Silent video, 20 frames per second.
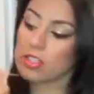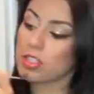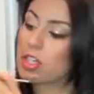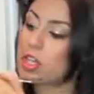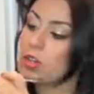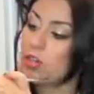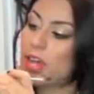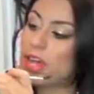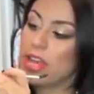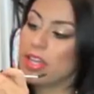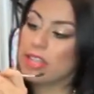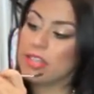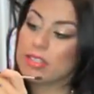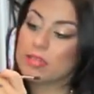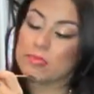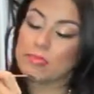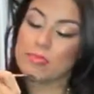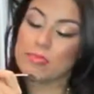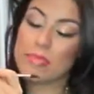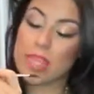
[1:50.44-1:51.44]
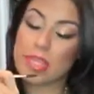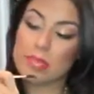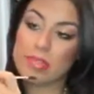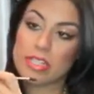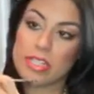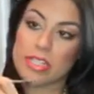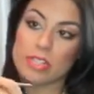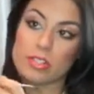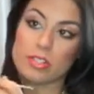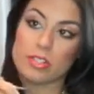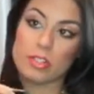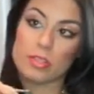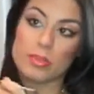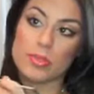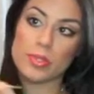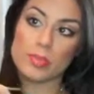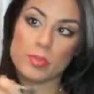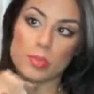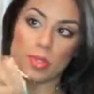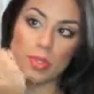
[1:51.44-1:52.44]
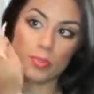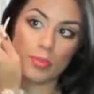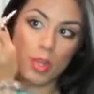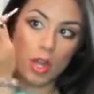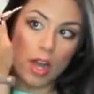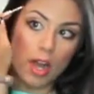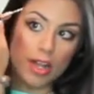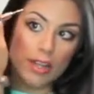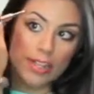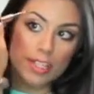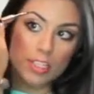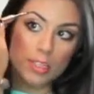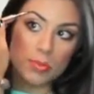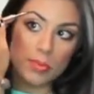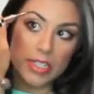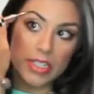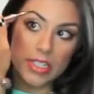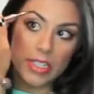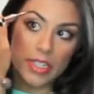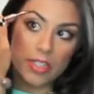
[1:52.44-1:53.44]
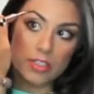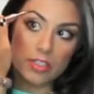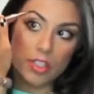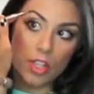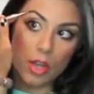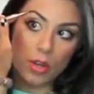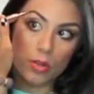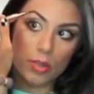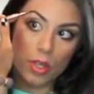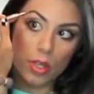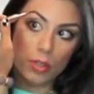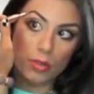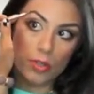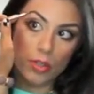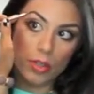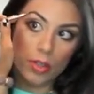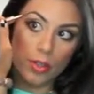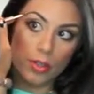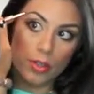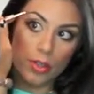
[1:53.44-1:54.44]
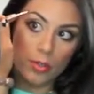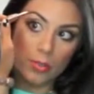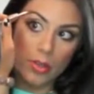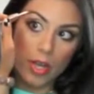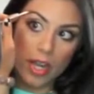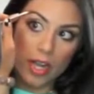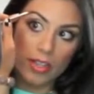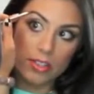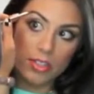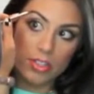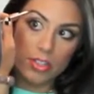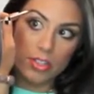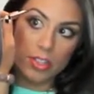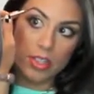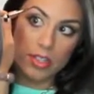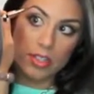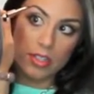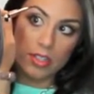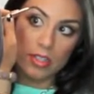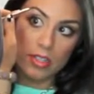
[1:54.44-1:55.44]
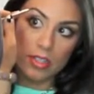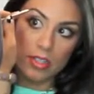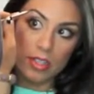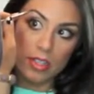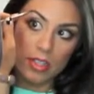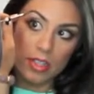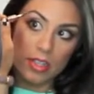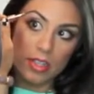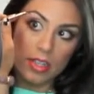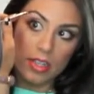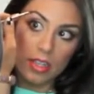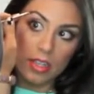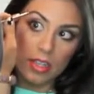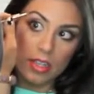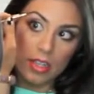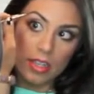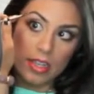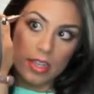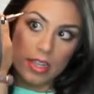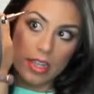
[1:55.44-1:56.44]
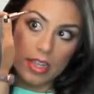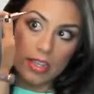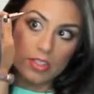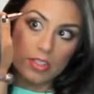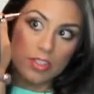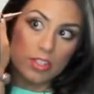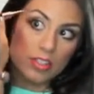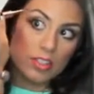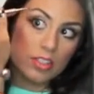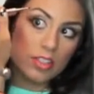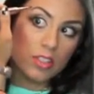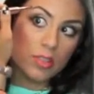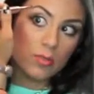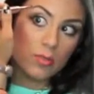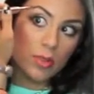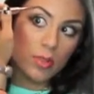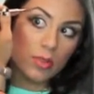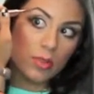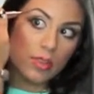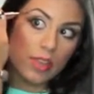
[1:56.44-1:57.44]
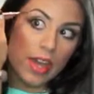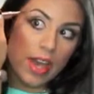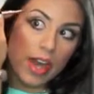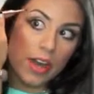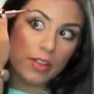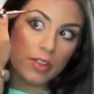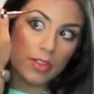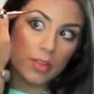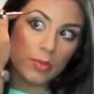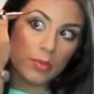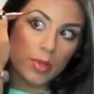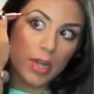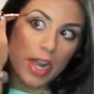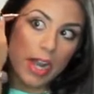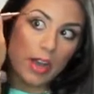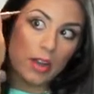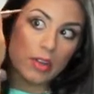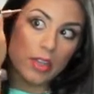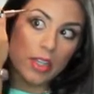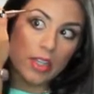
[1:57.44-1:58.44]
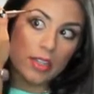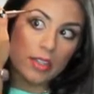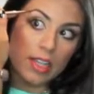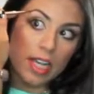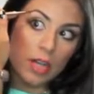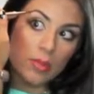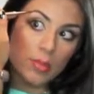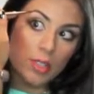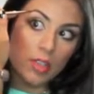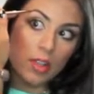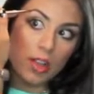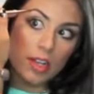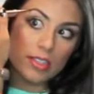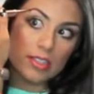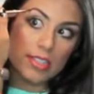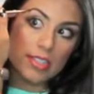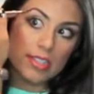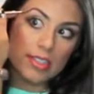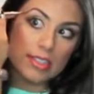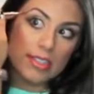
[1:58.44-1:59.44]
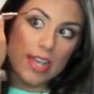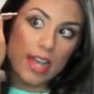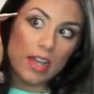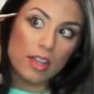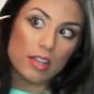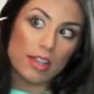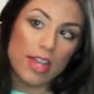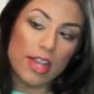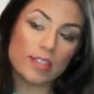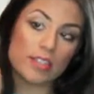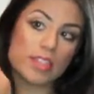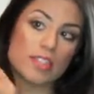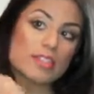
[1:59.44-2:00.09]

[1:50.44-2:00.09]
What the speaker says: Go ahead and maybe get a little bit more product, but again, don't overload the brush. And just smooth out the brow. Come along to the tail end.